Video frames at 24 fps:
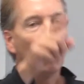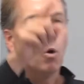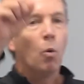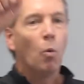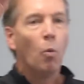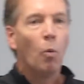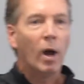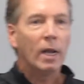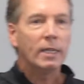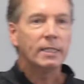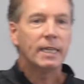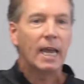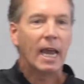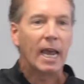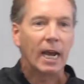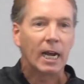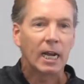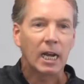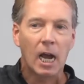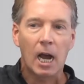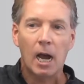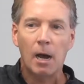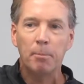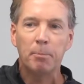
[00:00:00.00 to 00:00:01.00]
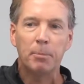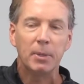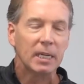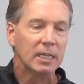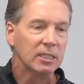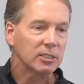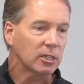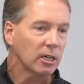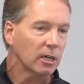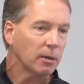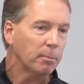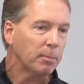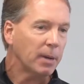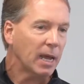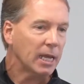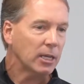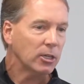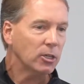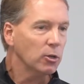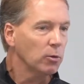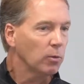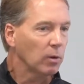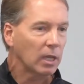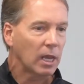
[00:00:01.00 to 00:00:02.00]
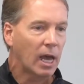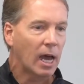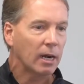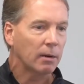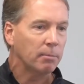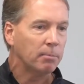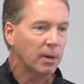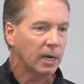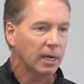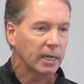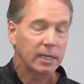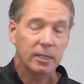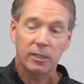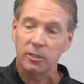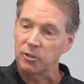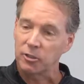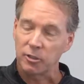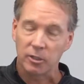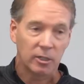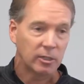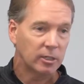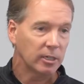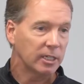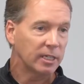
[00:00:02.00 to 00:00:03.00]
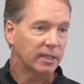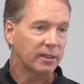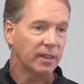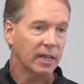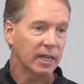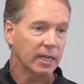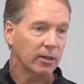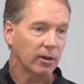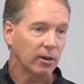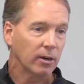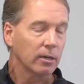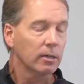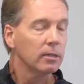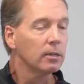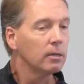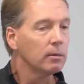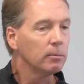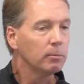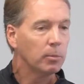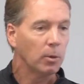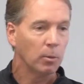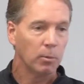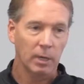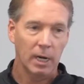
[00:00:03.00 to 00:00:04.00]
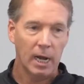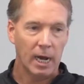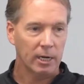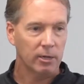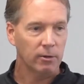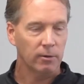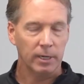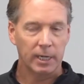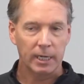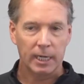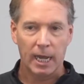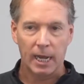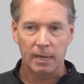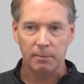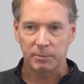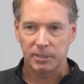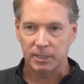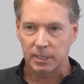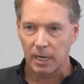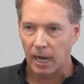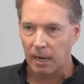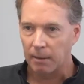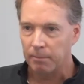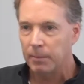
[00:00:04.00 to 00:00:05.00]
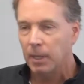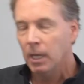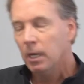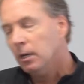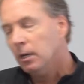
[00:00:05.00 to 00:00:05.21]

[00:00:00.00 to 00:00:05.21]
One day a company is going to pay you a lot of money because you're a good thinker, but we're not going to GameStop.